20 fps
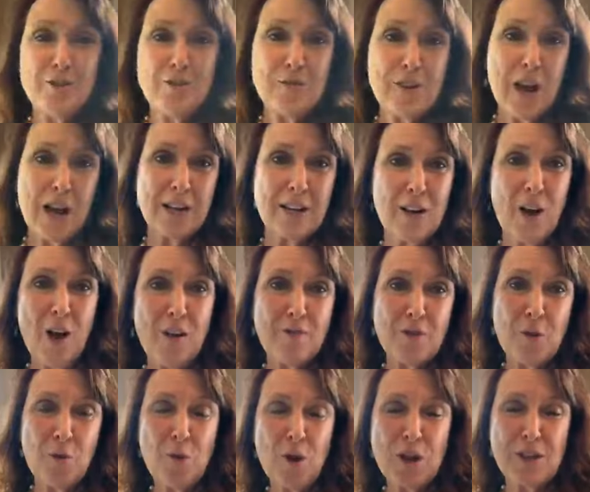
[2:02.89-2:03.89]
you've got golf
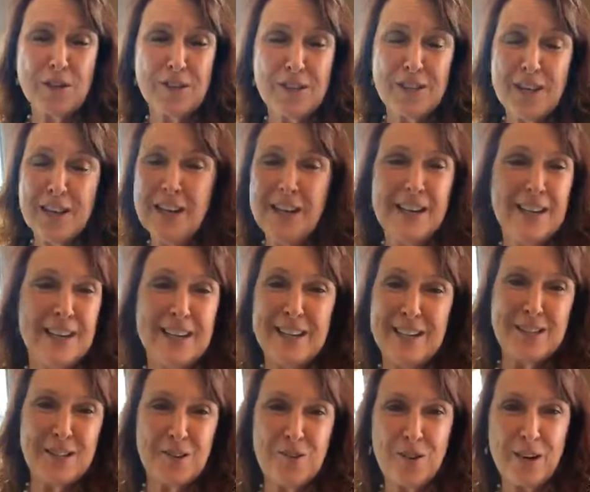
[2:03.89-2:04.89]
course.
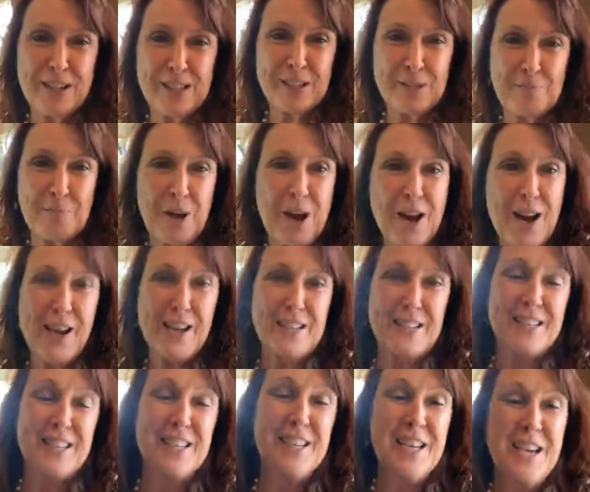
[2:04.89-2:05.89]
It's a great spot.
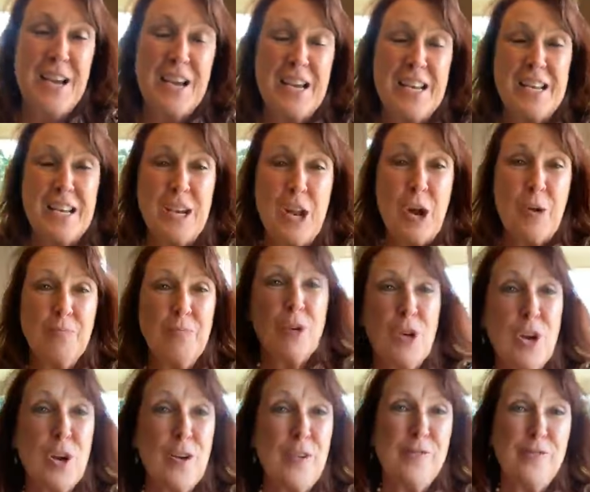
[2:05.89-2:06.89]

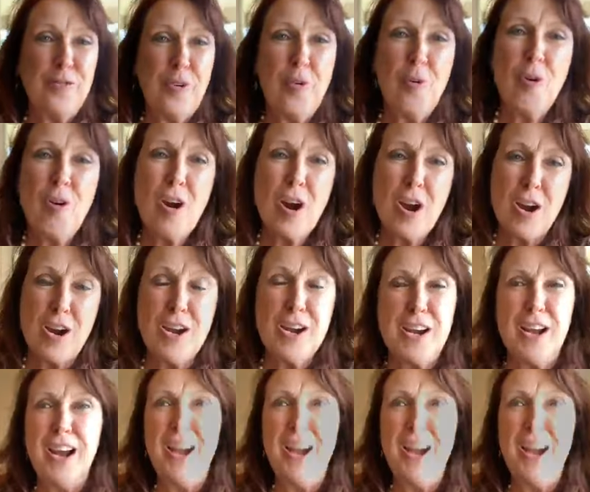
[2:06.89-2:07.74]
Number 4,